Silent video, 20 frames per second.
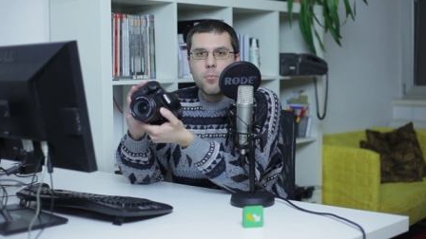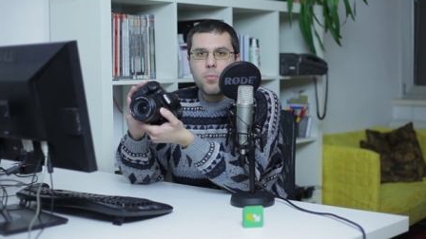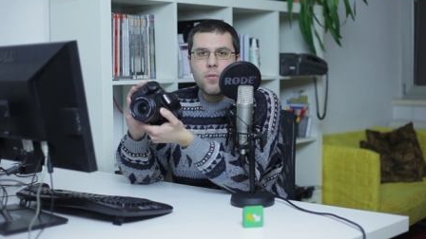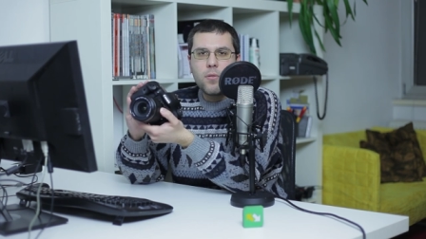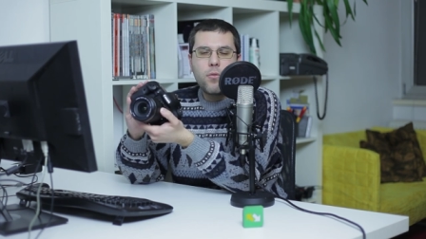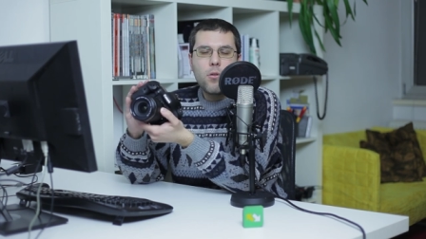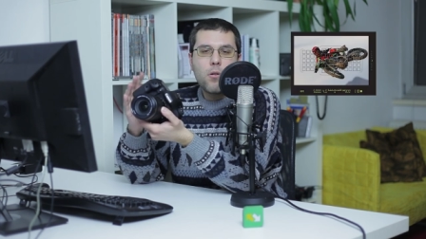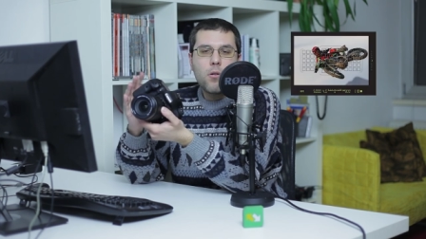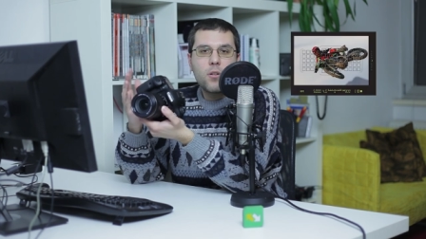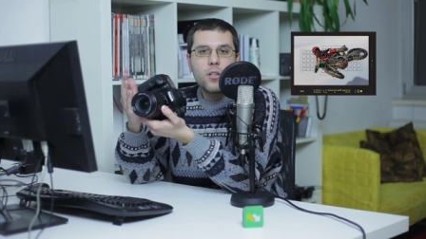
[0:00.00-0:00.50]

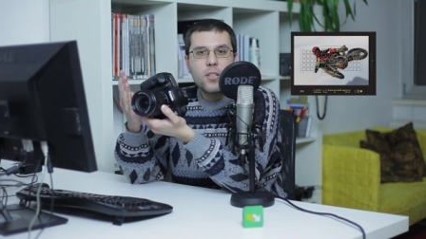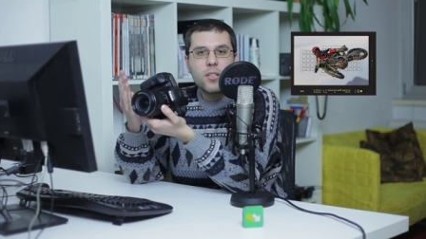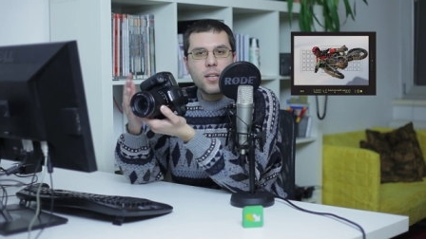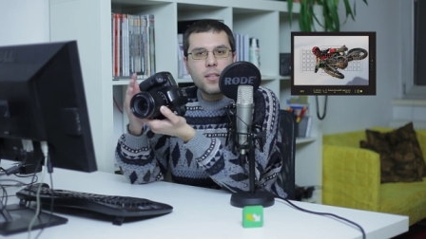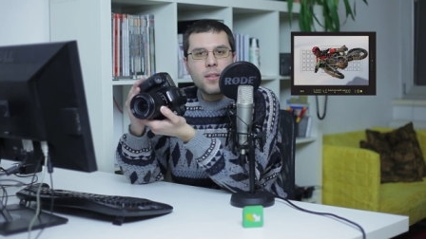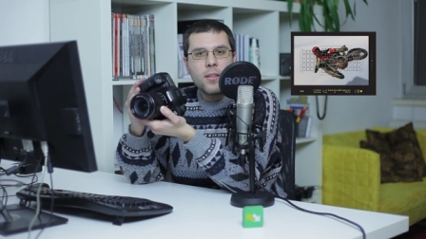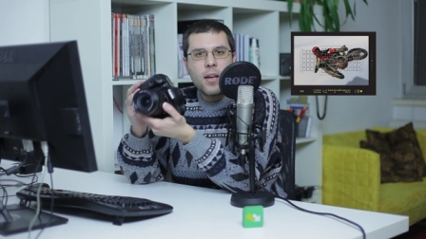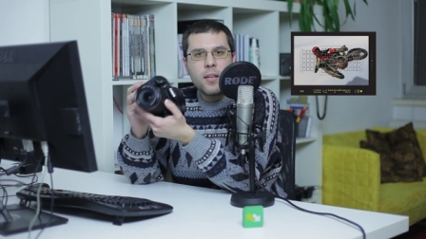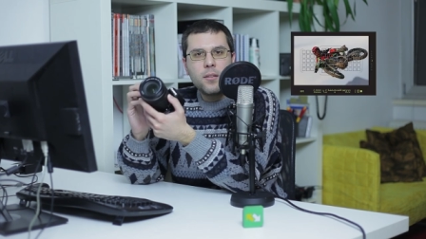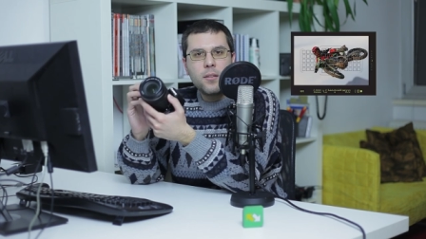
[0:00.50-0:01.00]
Before it
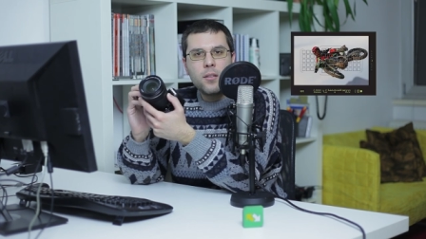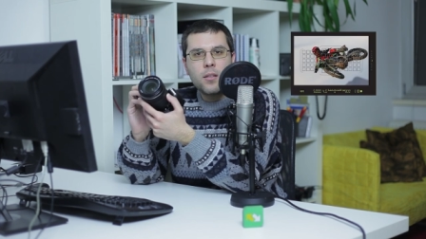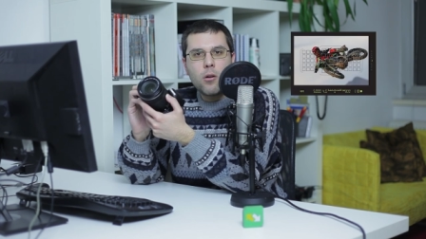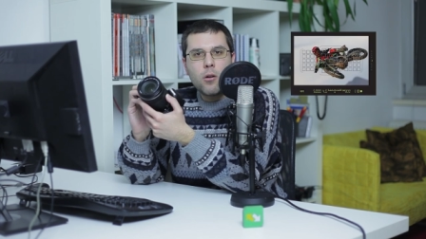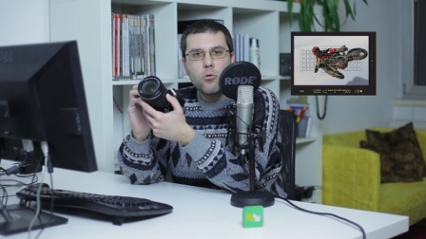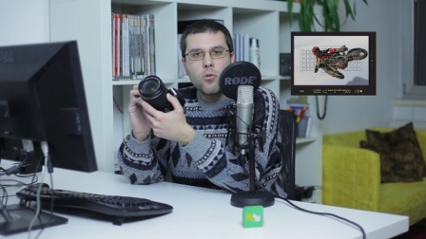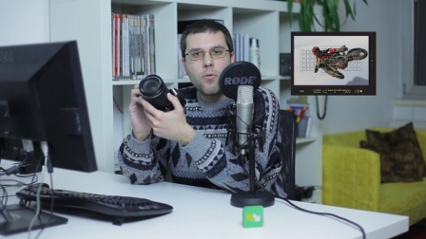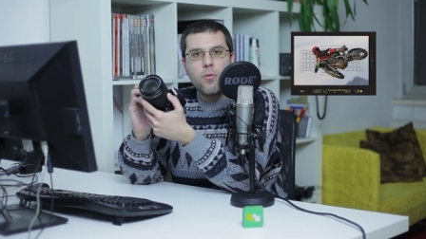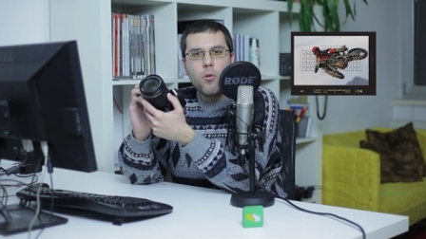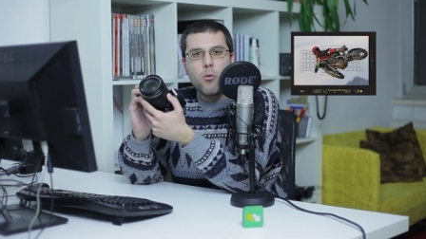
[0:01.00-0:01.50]
had nineteen
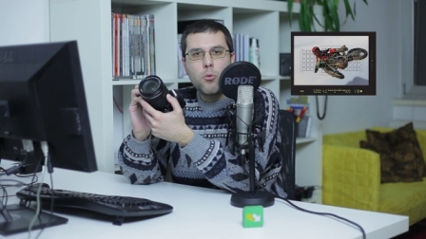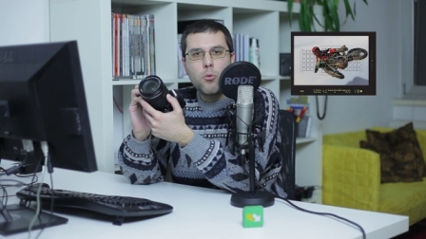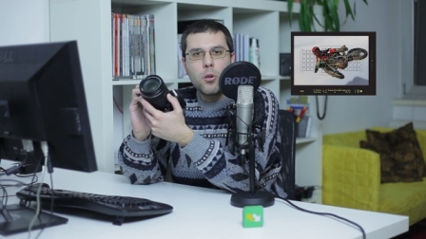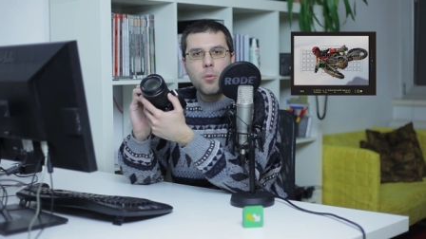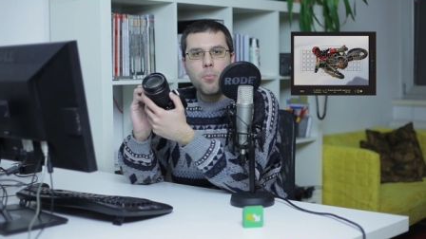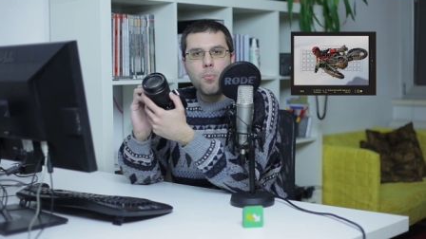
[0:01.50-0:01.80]
autofocus